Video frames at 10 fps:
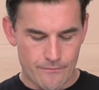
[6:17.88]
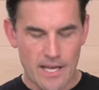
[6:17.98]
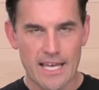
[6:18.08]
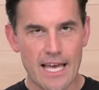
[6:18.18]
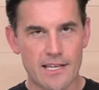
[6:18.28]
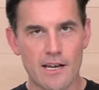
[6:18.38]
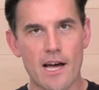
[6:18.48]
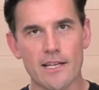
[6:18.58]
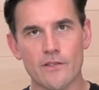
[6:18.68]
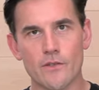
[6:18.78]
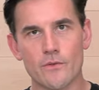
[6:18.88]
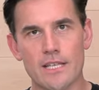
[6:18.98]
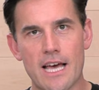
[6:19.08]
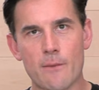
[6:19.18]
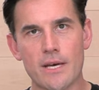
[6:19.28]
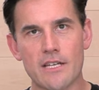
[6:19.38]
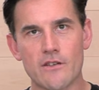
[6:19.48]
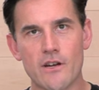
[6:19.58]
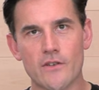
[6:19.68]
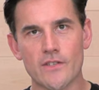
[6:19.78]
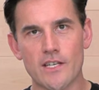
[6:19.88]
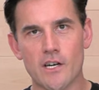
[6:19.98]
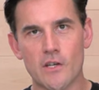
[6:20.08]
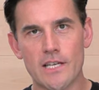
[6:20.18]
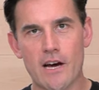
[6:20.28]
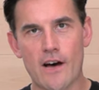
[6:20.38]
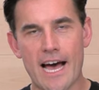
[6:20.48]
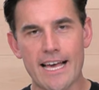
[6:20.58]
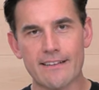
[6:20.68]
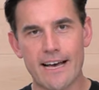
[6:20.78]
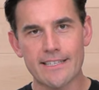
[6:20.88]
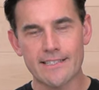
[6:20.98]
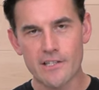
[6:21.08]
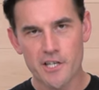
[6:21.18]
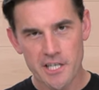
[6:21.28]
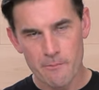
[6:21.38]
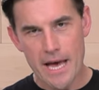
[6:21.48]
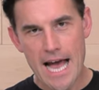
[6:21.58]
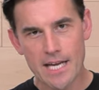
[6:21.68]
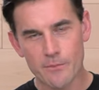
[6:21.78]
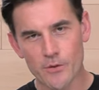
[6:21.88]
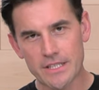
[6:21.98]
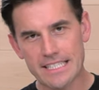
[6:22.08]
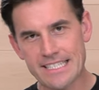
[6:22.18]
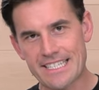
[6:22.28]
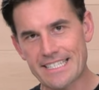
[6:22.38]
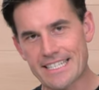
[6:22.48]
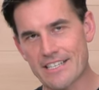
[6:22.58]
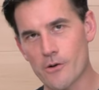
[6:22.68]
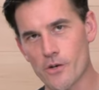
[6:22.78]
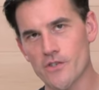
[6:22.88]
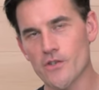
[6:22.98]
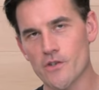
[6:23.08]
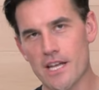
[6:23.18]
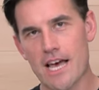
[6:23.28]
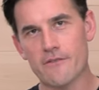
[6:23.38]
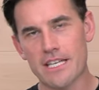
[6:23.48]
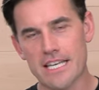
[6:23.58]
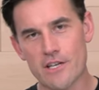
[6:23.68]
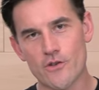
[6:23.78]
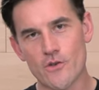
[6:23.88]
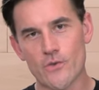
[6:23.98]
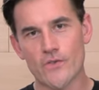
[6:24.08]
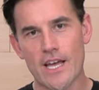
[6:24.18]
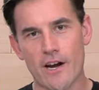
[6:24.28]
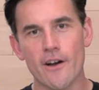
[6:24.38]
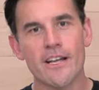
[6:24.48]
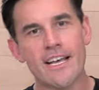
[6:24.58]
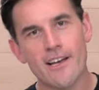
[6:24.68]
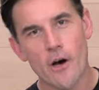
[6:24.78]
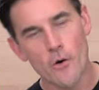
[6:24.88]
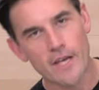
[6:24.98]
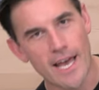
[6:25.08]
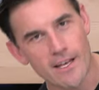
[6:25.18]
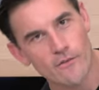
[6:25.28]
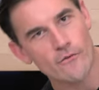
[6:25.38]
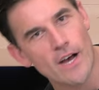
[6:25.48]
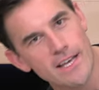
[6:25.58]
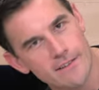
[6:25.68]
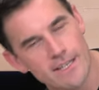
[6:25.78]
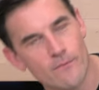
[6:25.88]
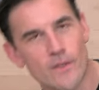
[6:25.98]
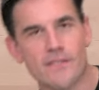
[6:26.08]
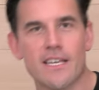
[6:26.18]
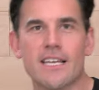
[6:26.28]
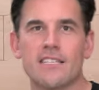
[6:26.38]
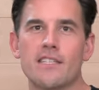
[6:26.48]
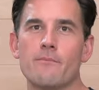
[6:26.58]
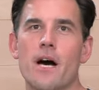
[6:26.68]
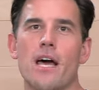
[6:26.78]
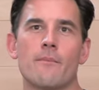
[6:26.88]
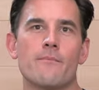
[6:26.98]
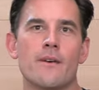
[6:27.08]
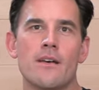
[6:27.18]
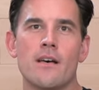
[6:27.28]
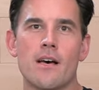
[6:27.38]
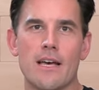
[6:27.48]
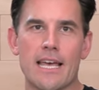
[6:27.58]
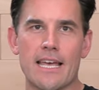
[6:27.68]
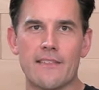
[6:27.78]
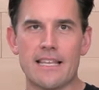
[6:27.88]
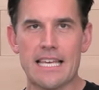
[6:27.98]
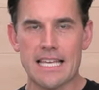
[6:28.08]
Again, not included with the helmet, and you notice they called out eyeglasses are compatible with the TT course, shouldn't have any issues there. Okay, finally, let's get to the bottom and the